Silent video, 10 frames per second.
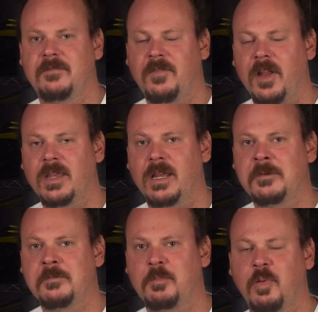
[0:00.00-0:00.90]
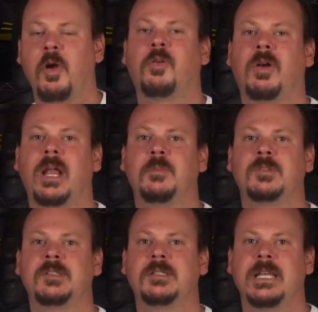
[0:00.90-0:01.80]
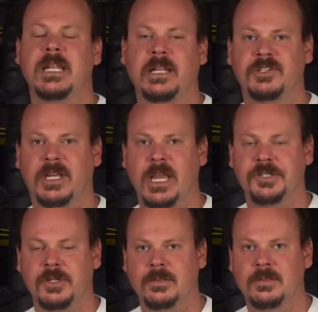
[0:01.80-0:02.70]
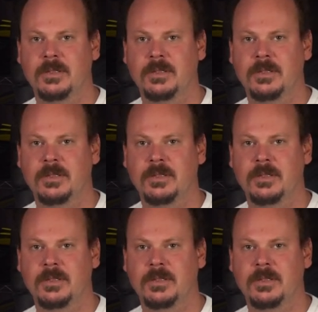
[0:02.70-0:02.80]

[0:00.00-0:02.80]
funding, programs, and education.